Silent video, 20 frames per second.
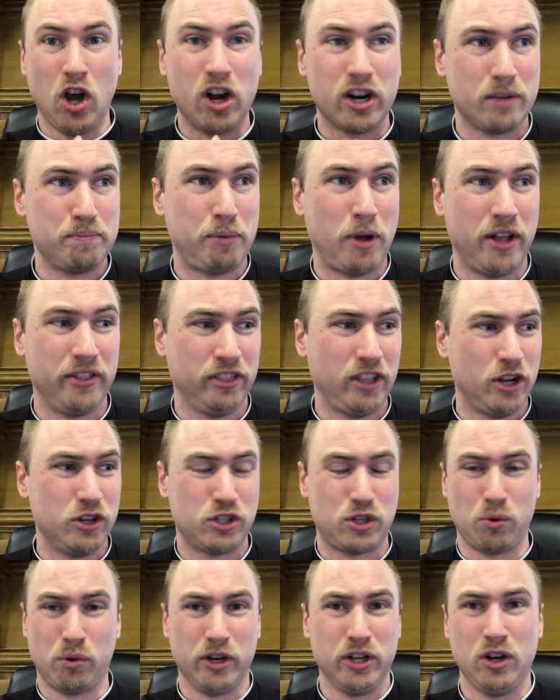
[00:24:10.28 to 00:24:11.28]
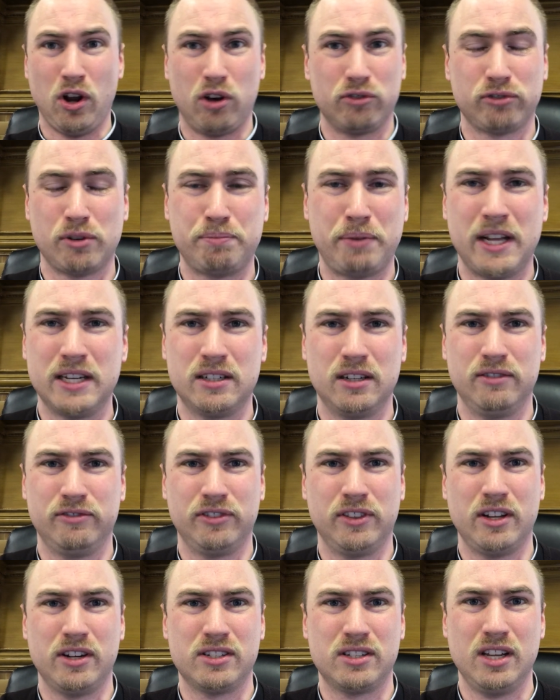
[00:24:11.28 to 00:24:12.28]
upon those who are not repentant
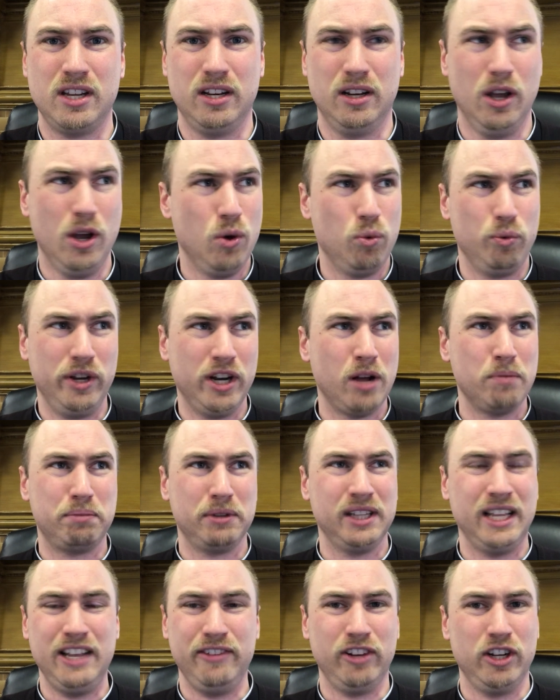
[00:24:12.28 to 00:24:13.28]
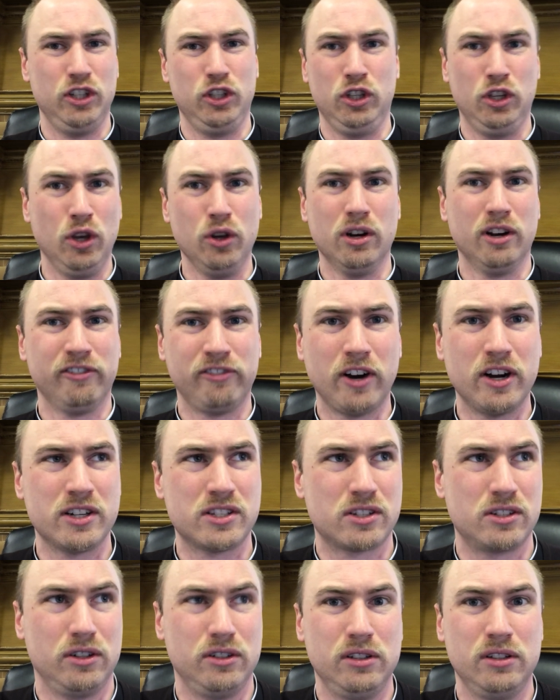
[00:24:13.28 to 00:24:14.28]
for their sin. We don't believe in
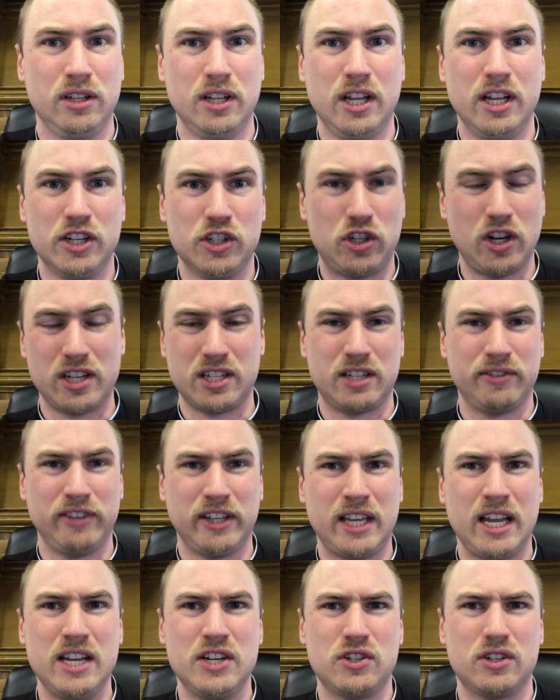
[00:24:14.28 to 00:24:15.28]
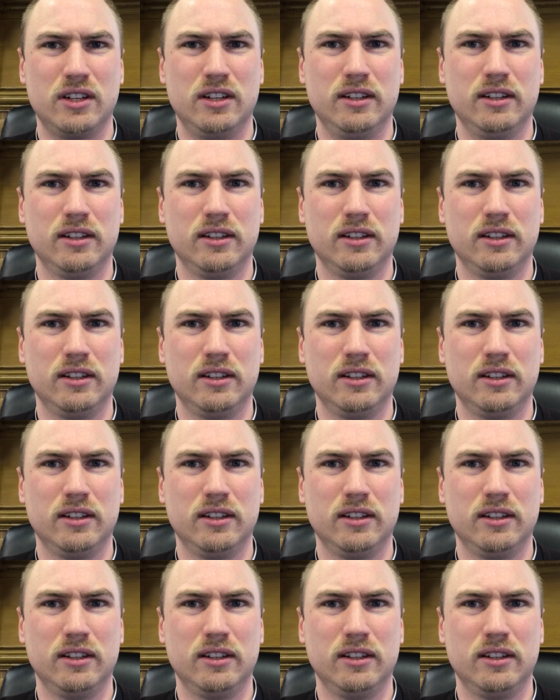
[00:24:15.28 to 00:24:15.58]
universal justification.